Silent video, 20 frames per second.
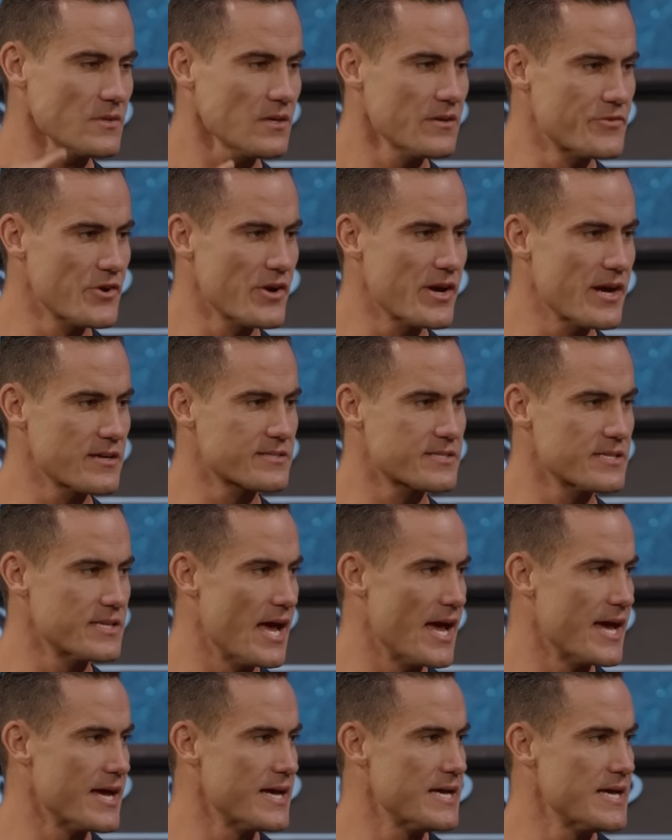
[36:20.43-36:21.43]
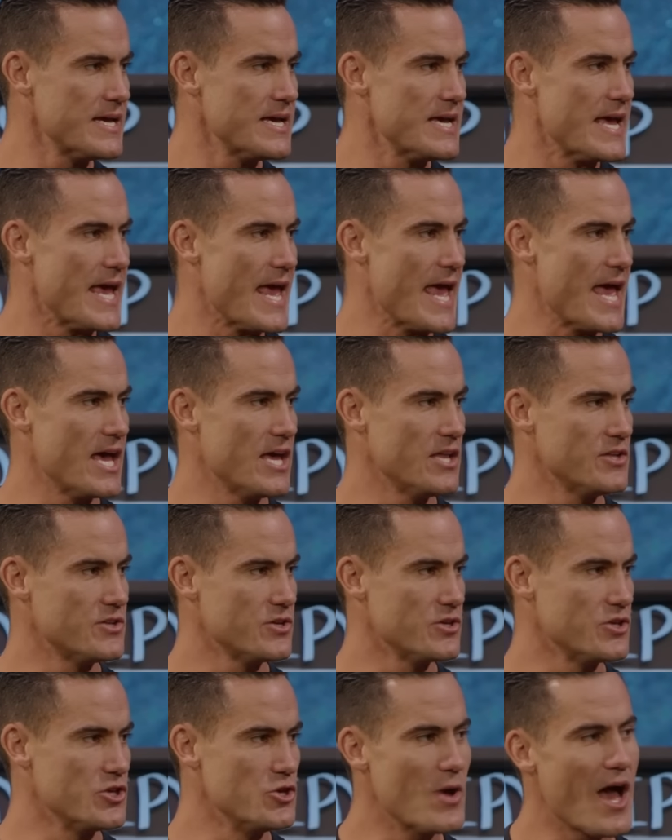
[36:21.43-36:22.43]
If you're here today and
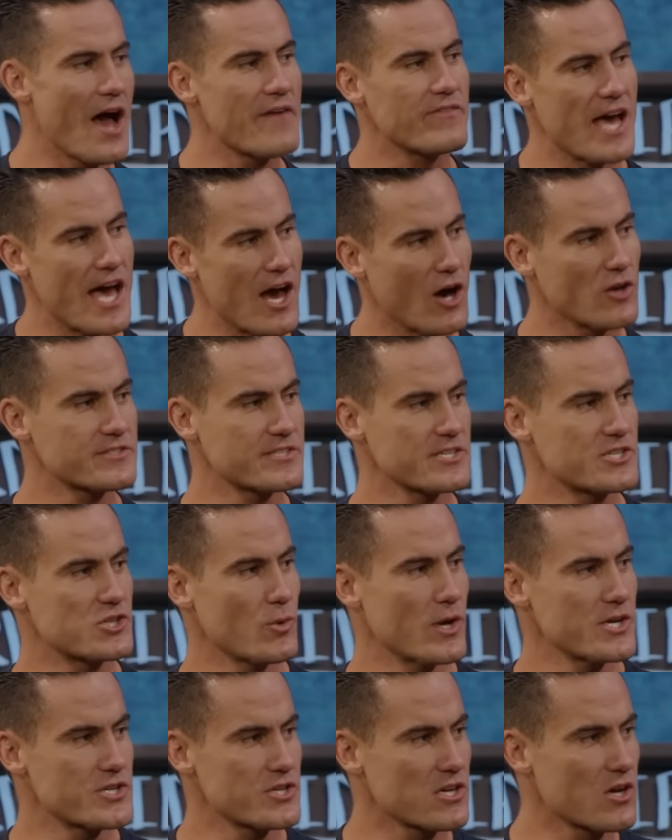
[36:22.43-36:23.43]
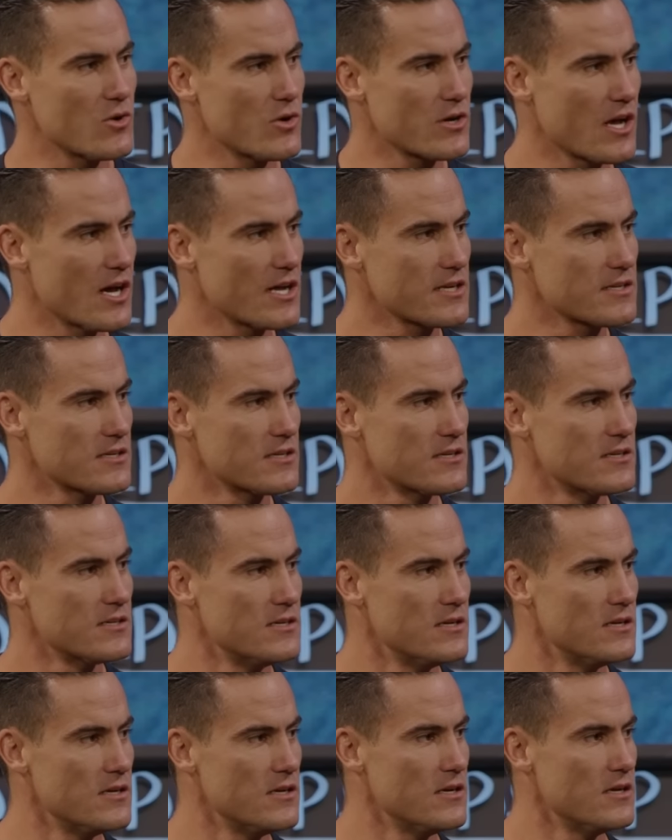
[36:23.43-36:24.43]
you have a health situation going on,
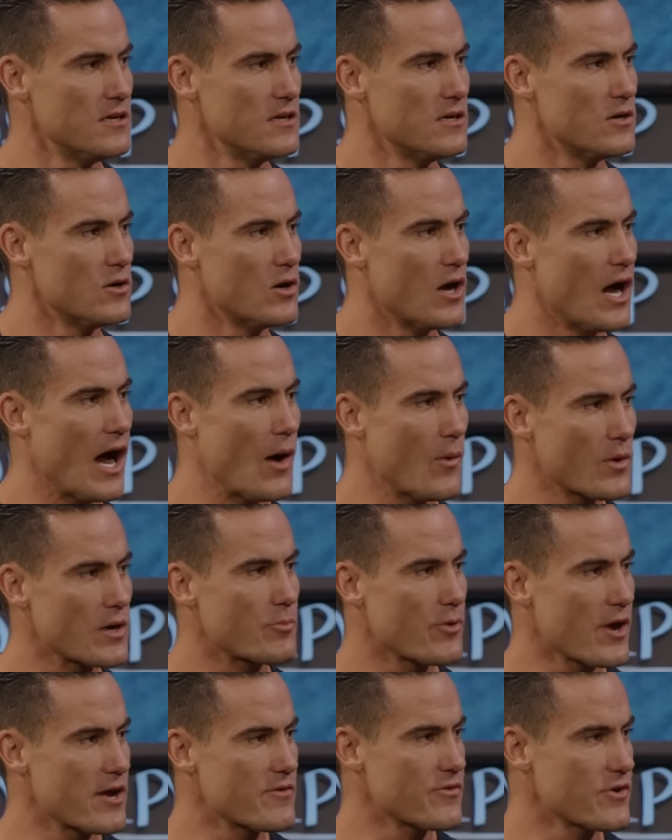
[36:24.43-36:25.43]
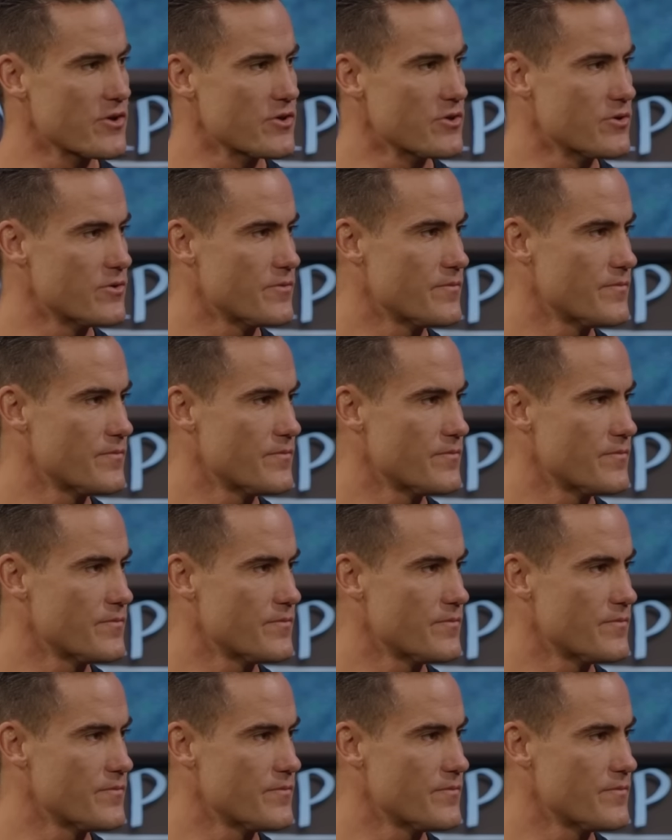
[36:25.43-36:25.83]
I wanna pray for you.